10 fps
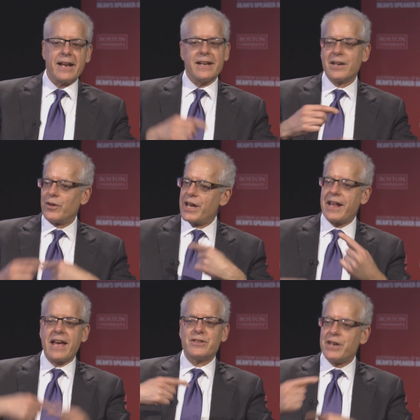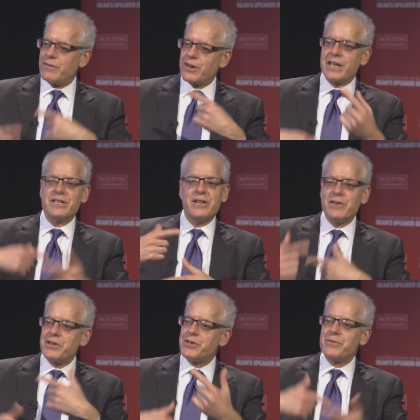And it'll, as, if you continue
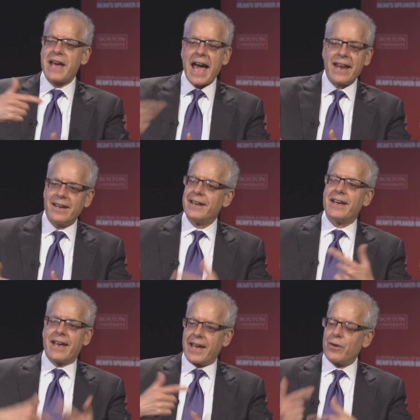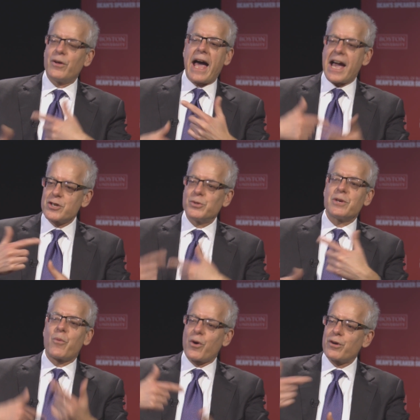to do that, it'll actually
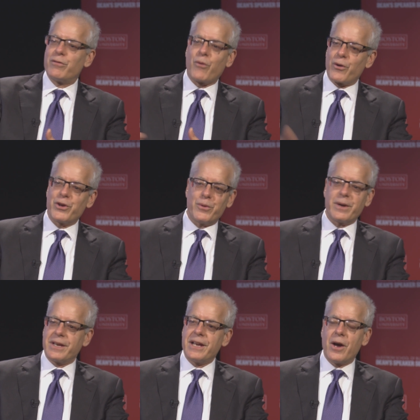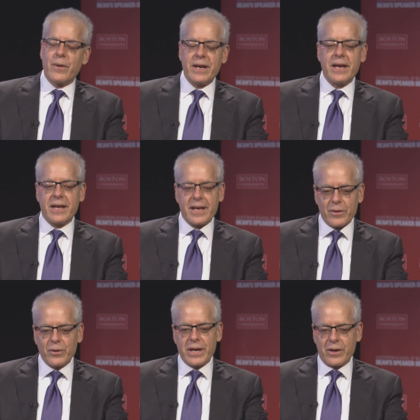work for you. You know, it,
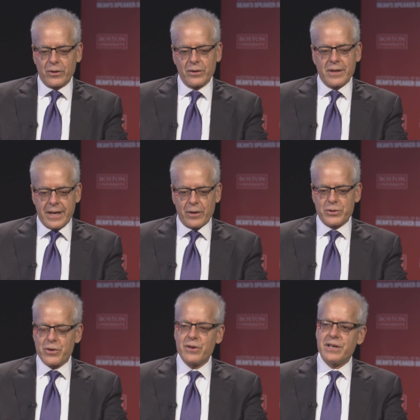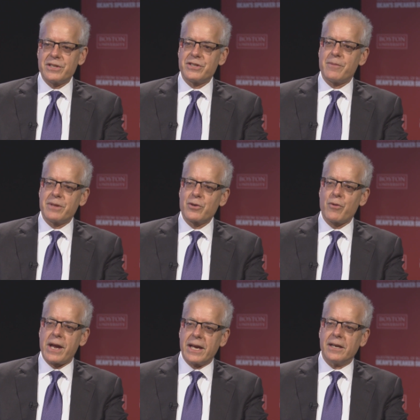will it, it'll it'll turn it into something
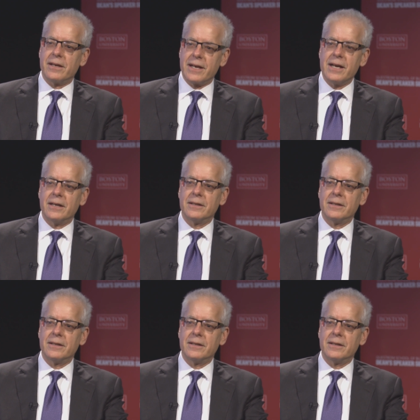great. Never yeah.